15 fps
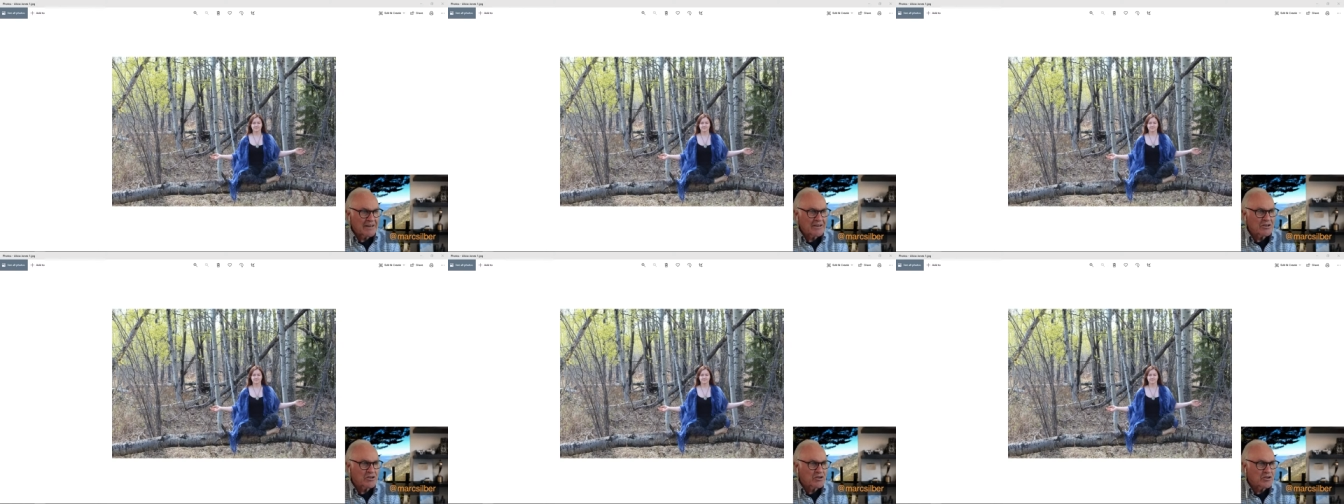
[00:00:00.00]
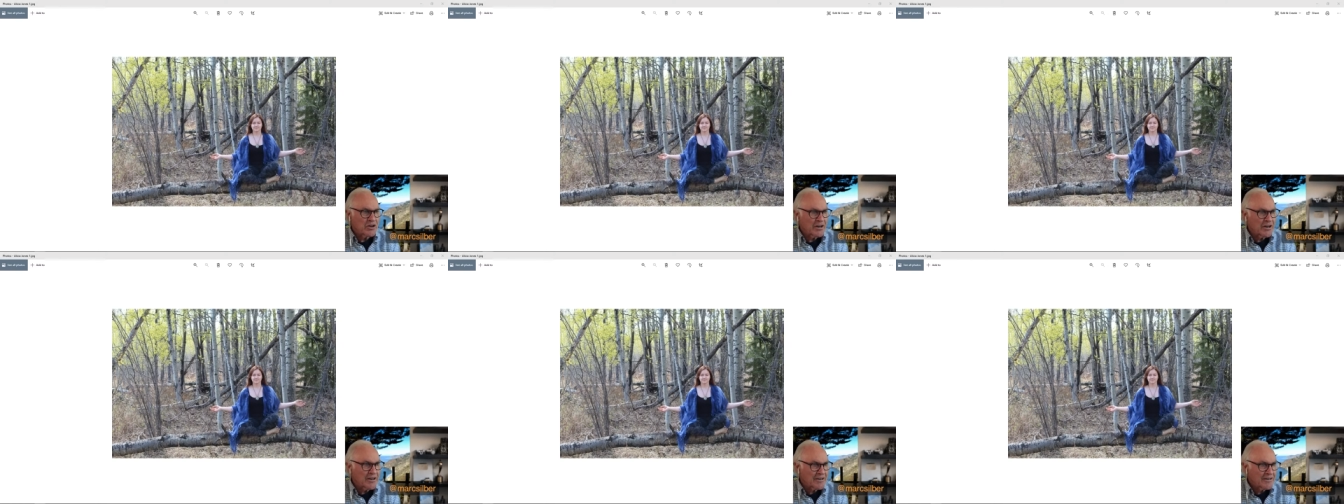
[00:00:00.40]
make it
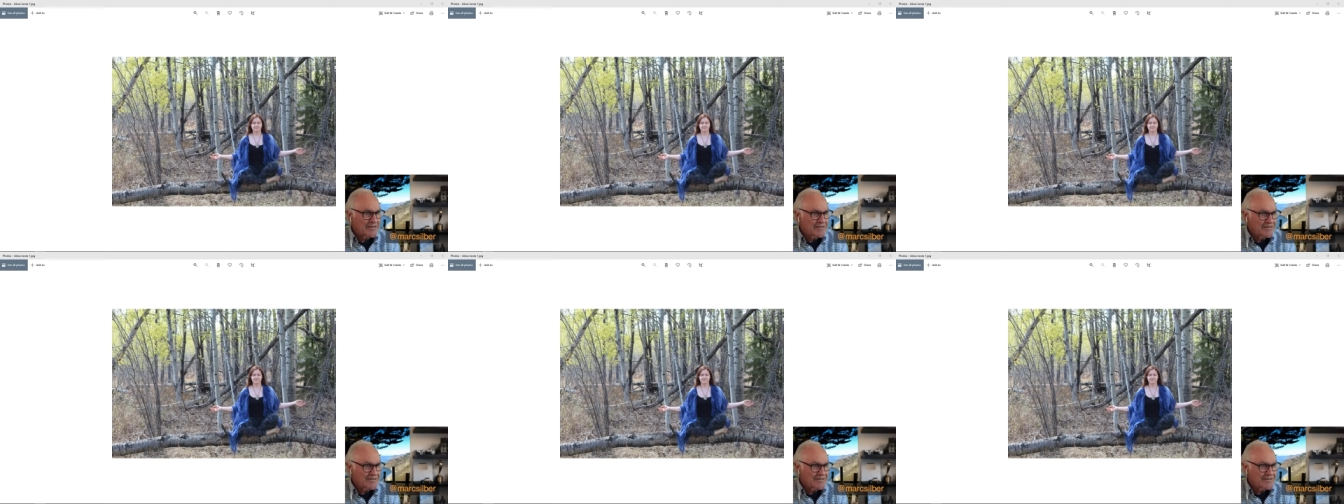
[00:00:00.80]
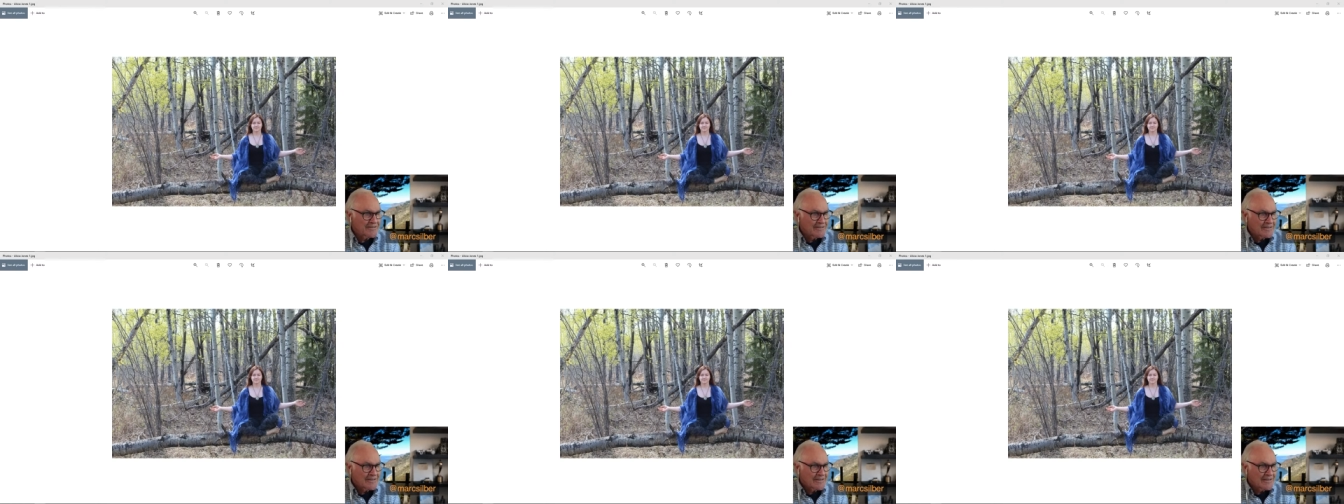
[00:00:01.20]
dark,
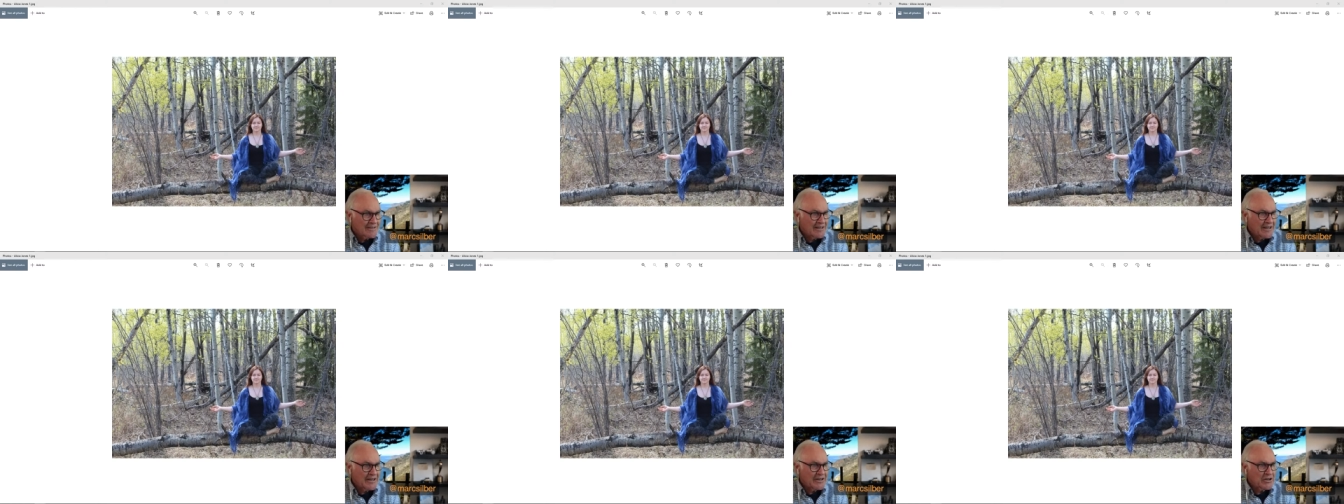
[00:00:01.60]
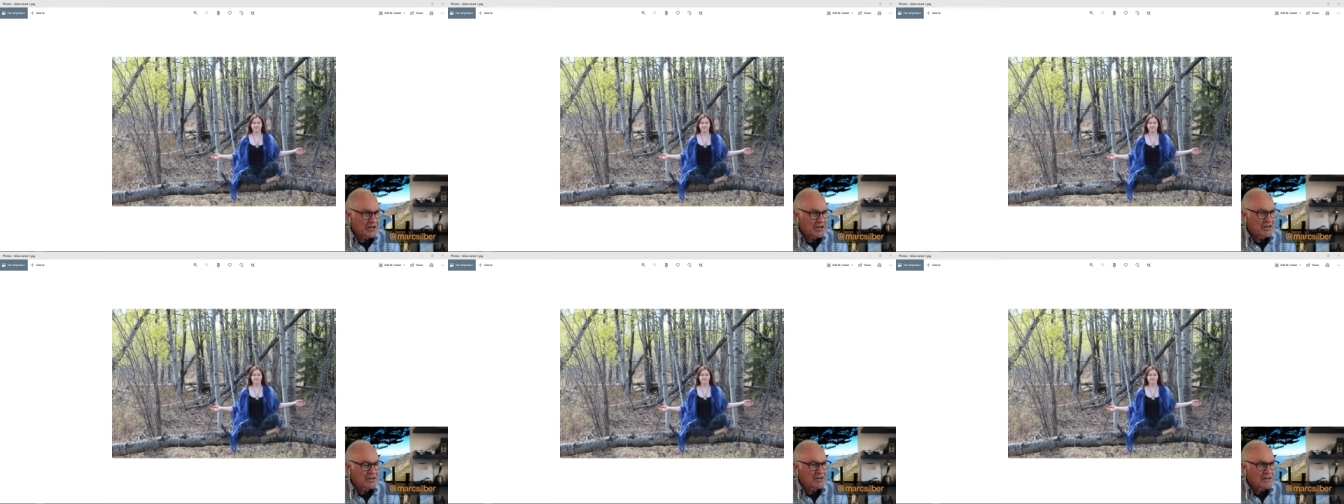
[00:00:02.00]
let
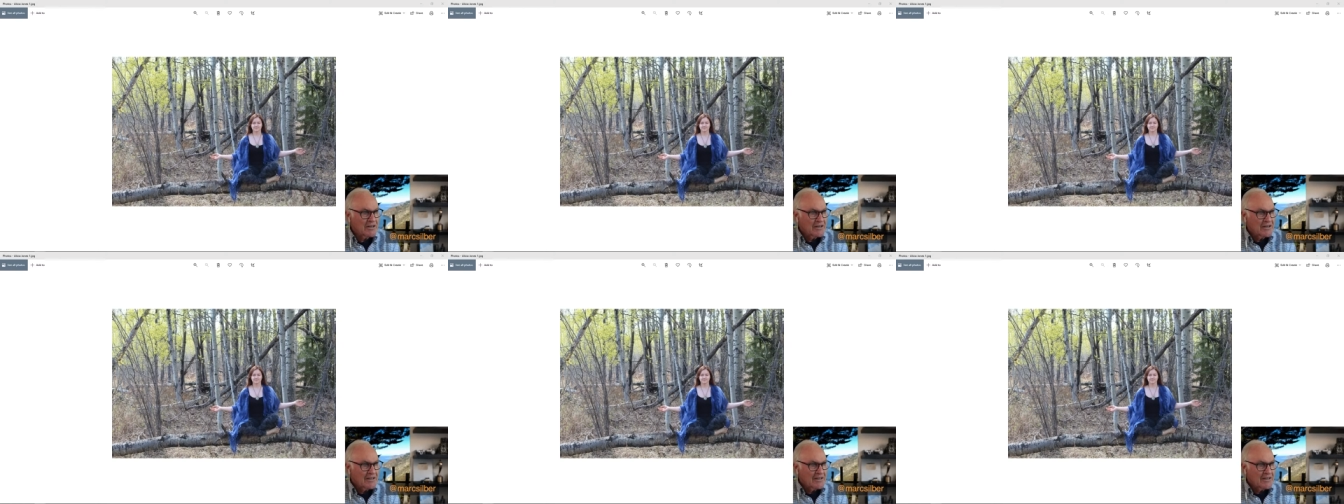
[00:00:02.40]
her